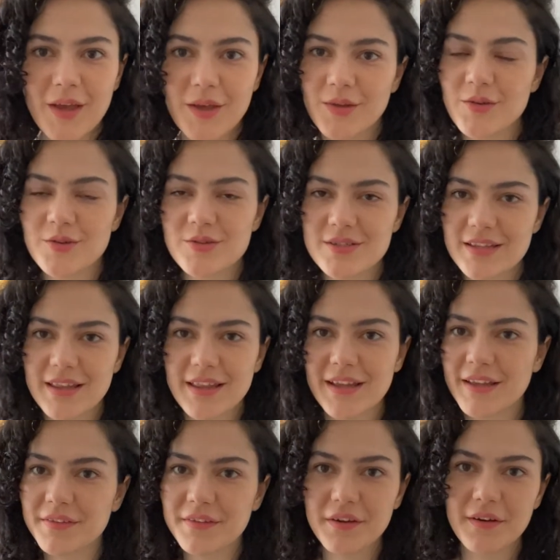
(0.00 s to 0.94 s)

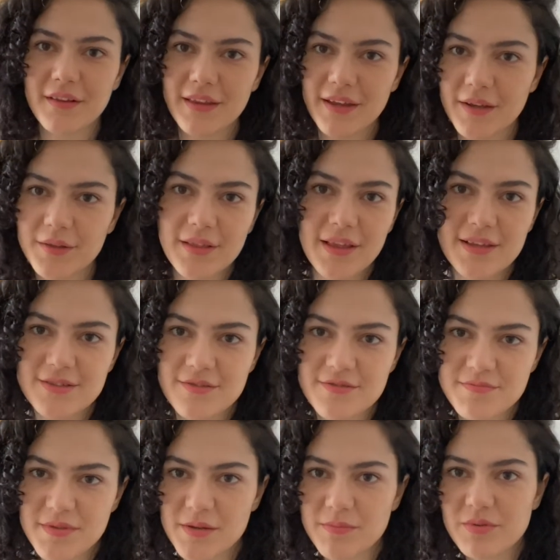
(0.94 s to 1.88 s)
Usually there are lots
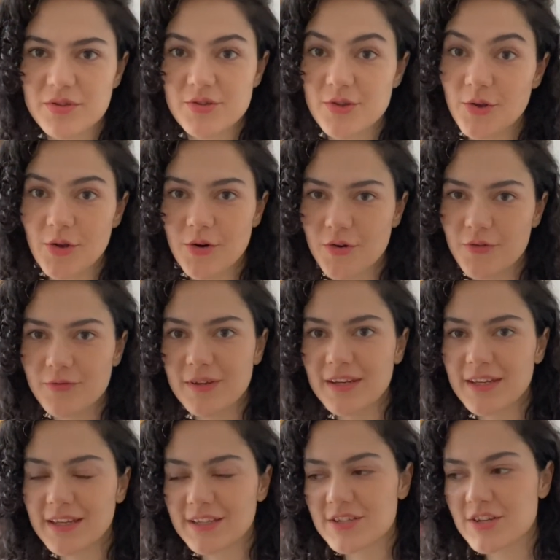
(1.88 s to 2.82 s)
of people, so your
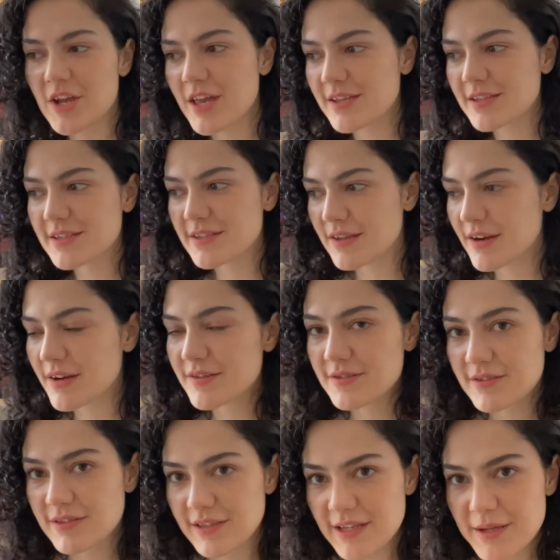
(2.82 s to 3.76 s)
winning chances are
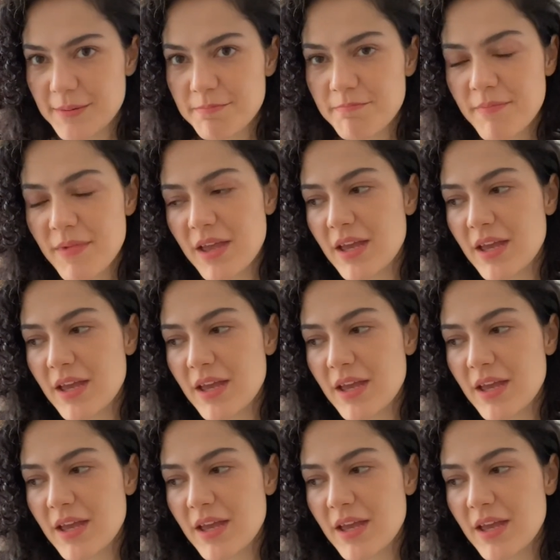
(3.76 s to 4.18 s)
slim.